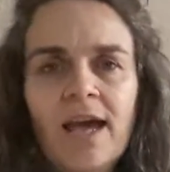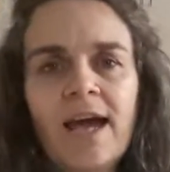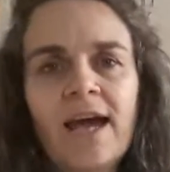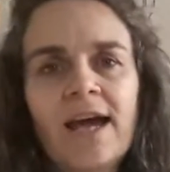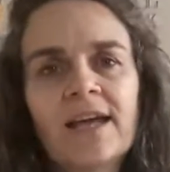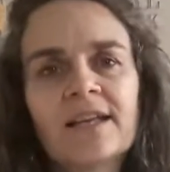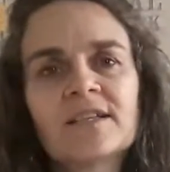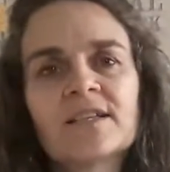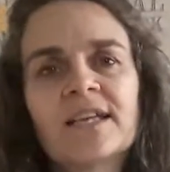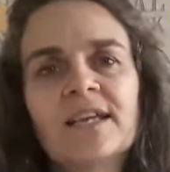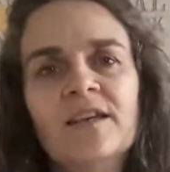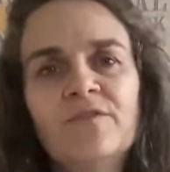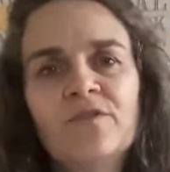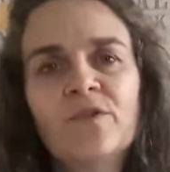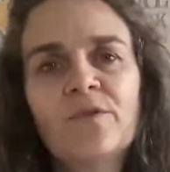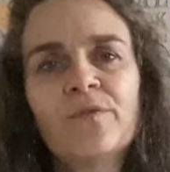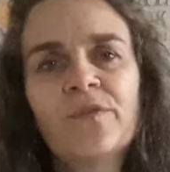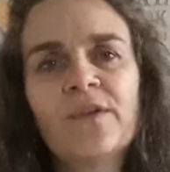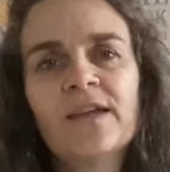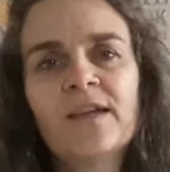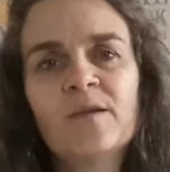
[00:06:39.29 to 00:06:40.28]
And if you
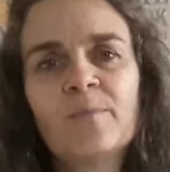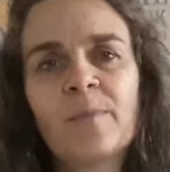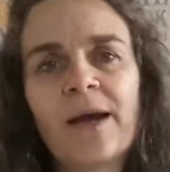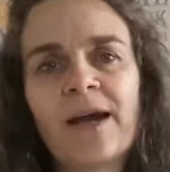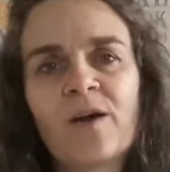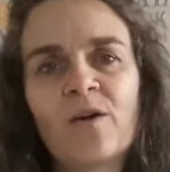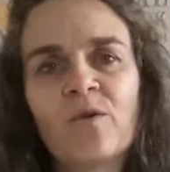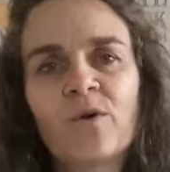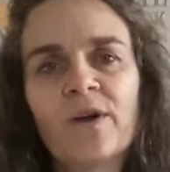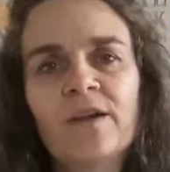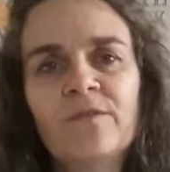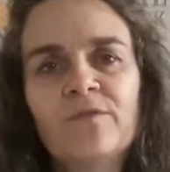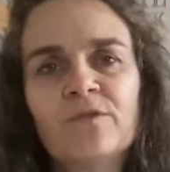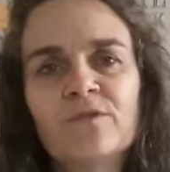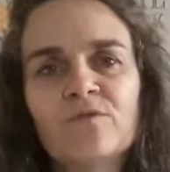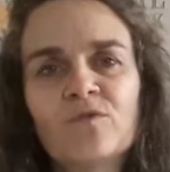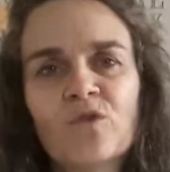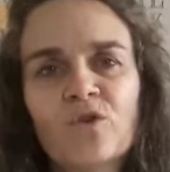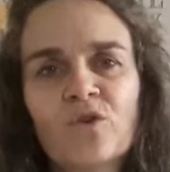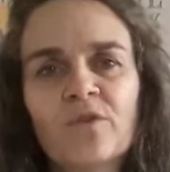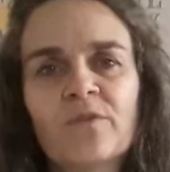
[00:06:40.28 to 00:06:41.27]
think about, if
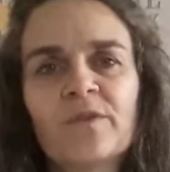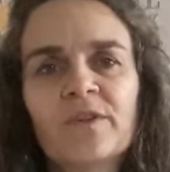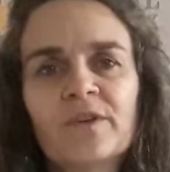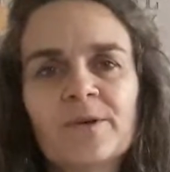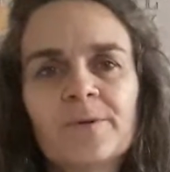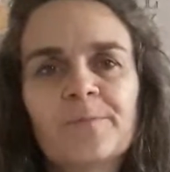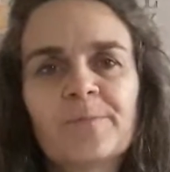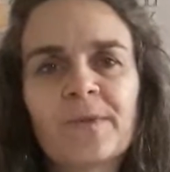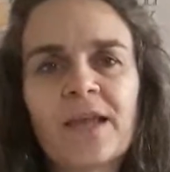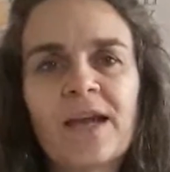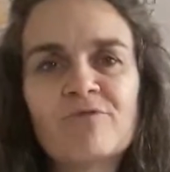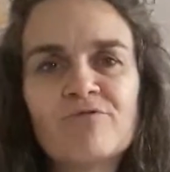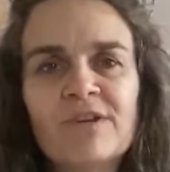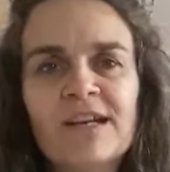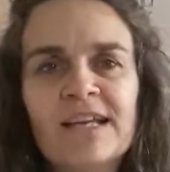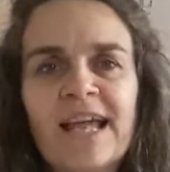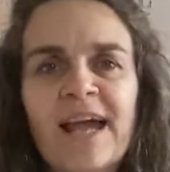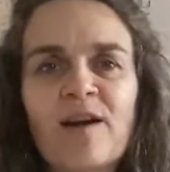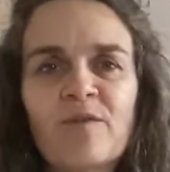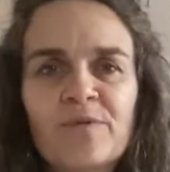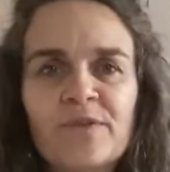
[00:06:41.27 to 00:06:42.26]
you've got a
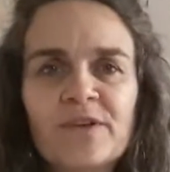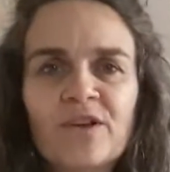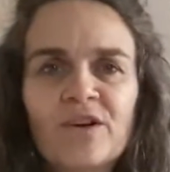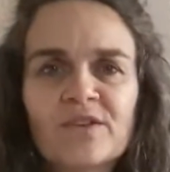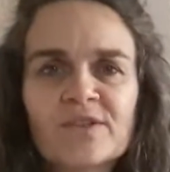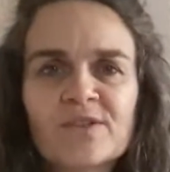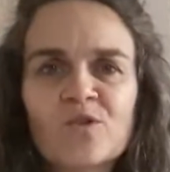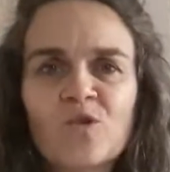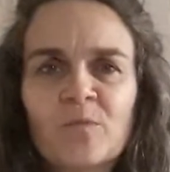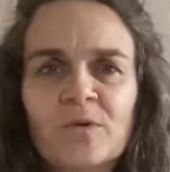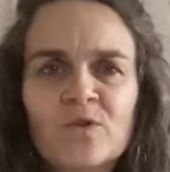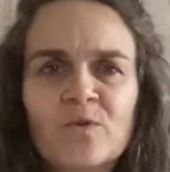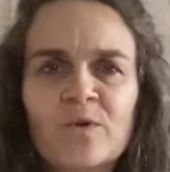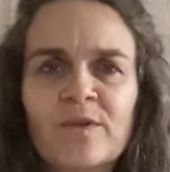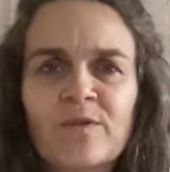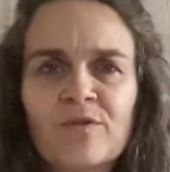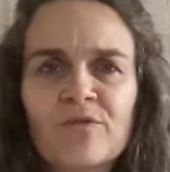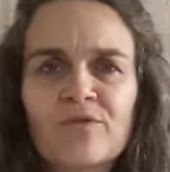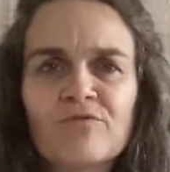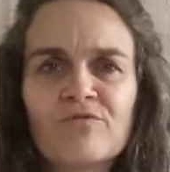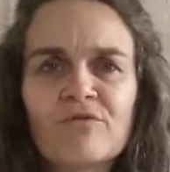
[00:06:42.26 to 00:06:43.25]
really healthy gut, it's got
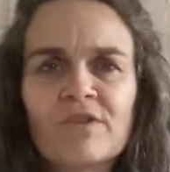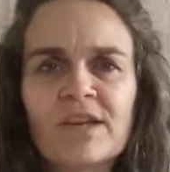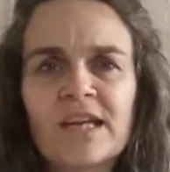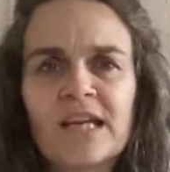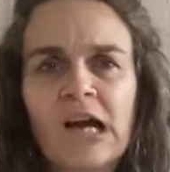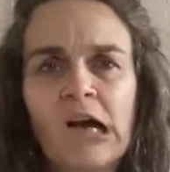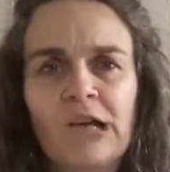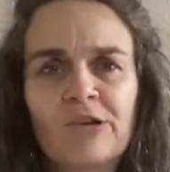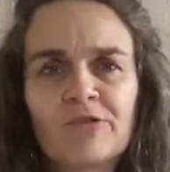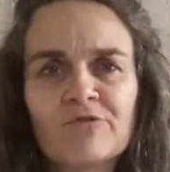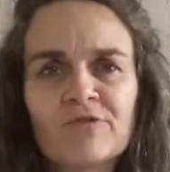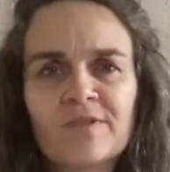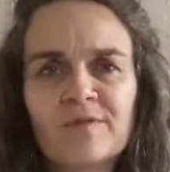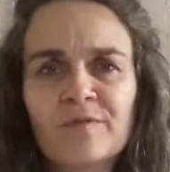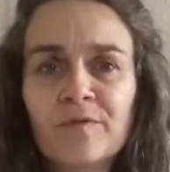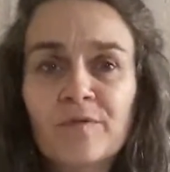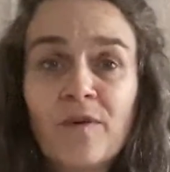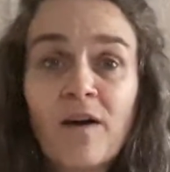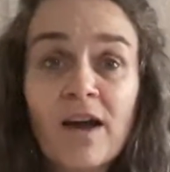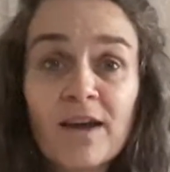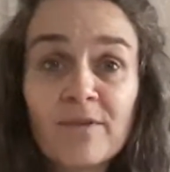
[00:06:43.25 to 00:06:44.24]
between 300 and
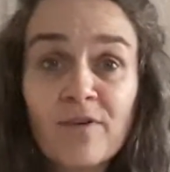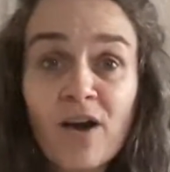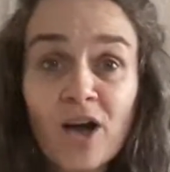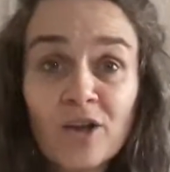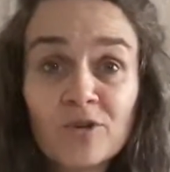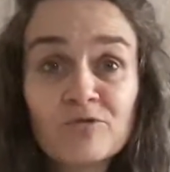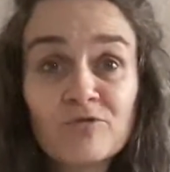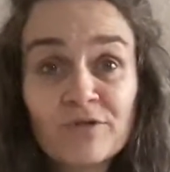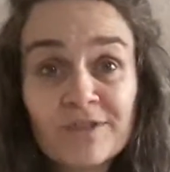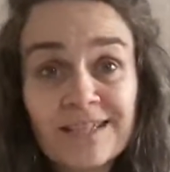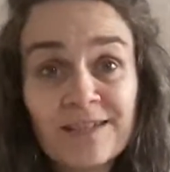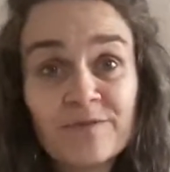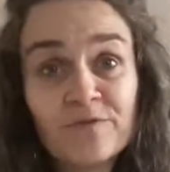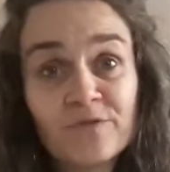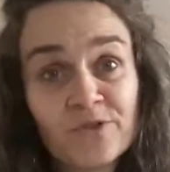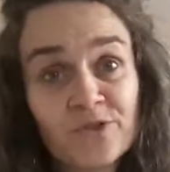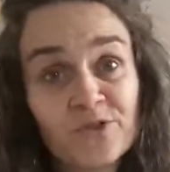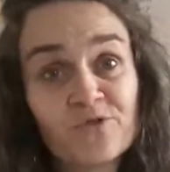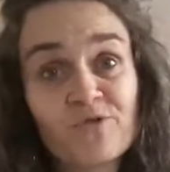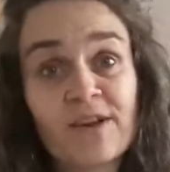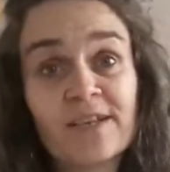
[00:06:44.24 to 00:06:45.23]
500
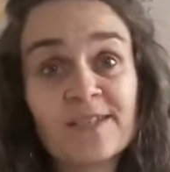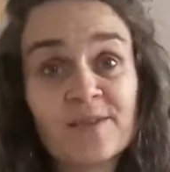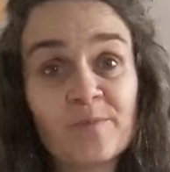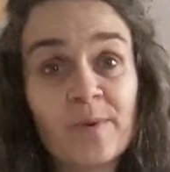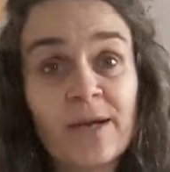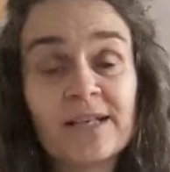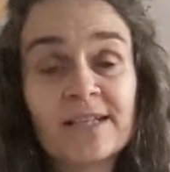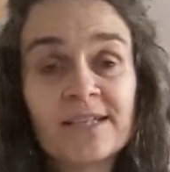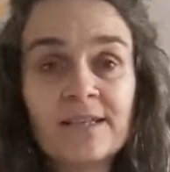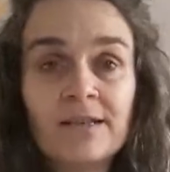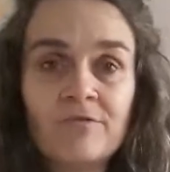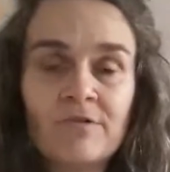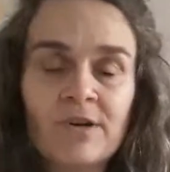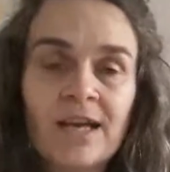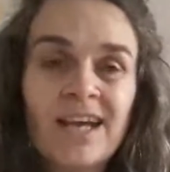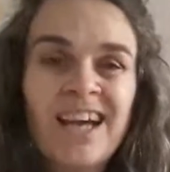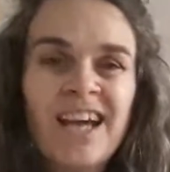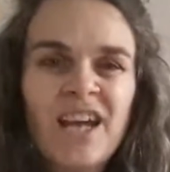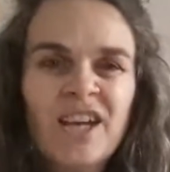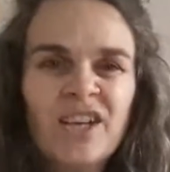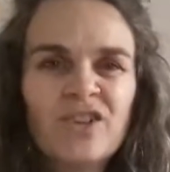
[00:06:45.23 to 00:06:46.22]
different strains of bacteria.
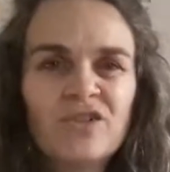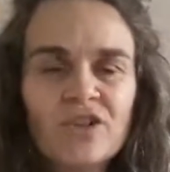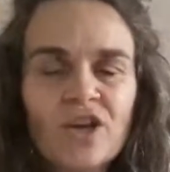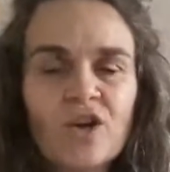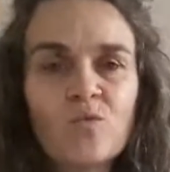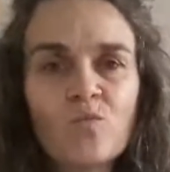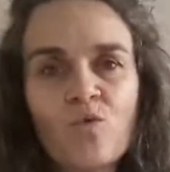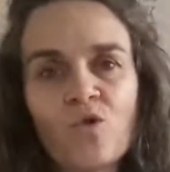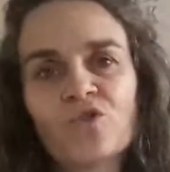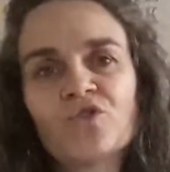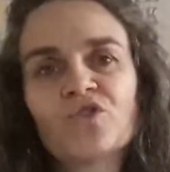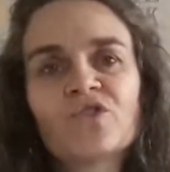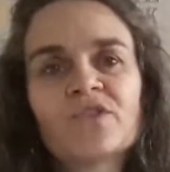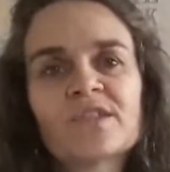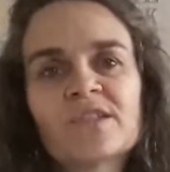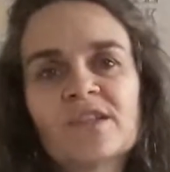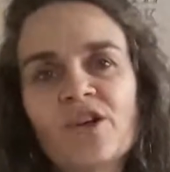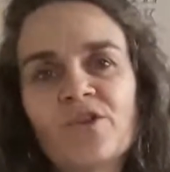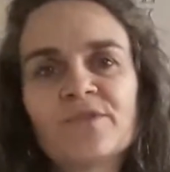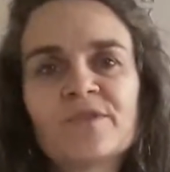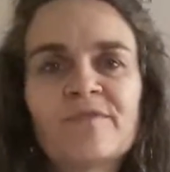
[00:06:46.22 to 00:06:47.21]
You don't want
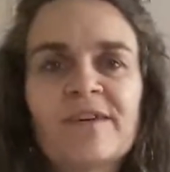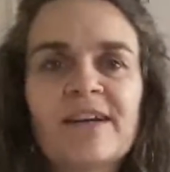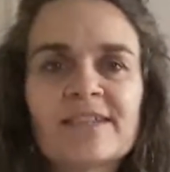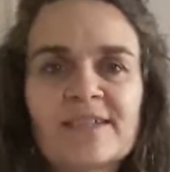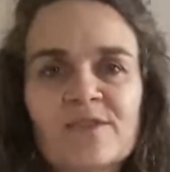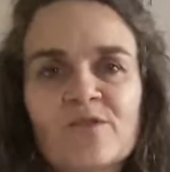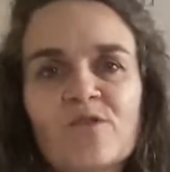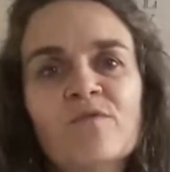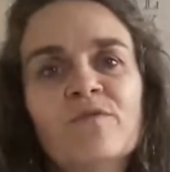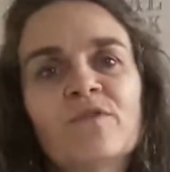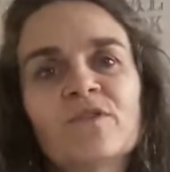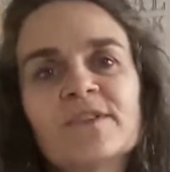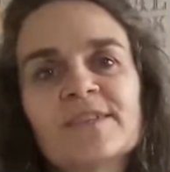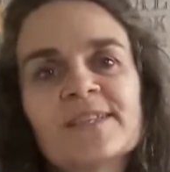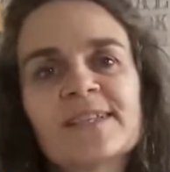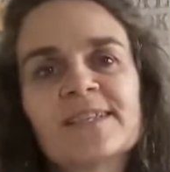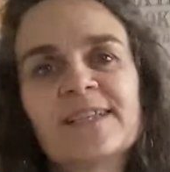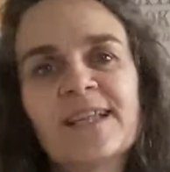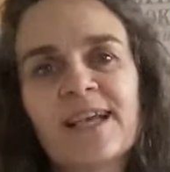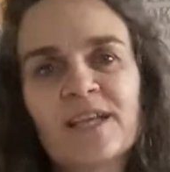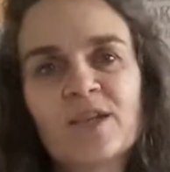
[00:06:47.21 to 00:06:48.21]
just loads of
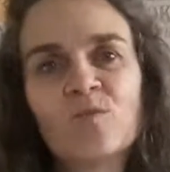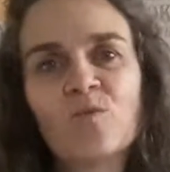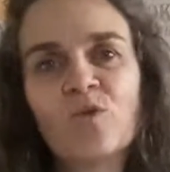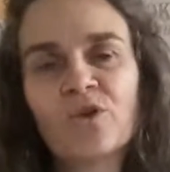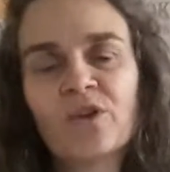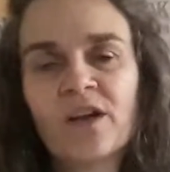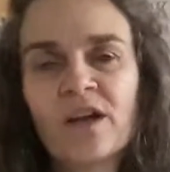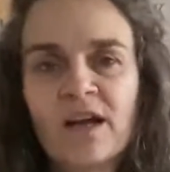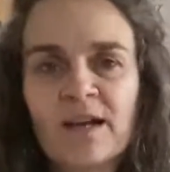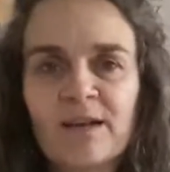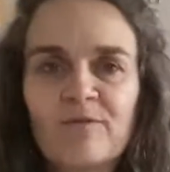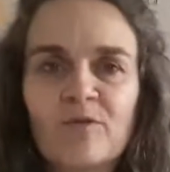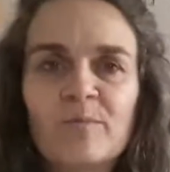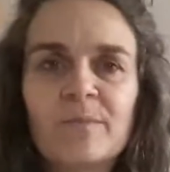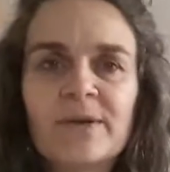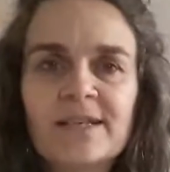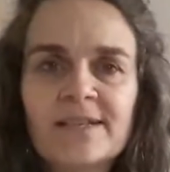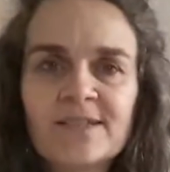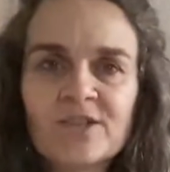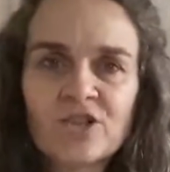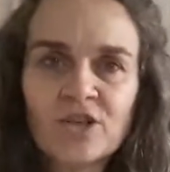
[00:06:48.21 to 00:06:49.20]
acidophilus in there. You want kind of a
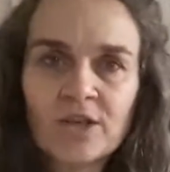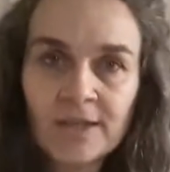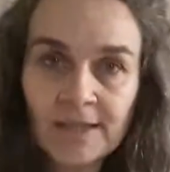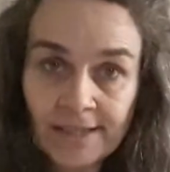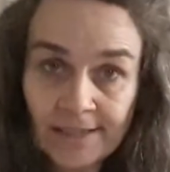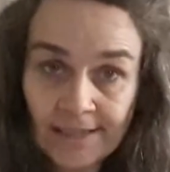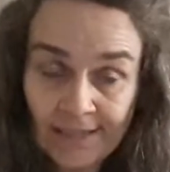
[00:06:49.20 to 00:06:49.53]
mixture.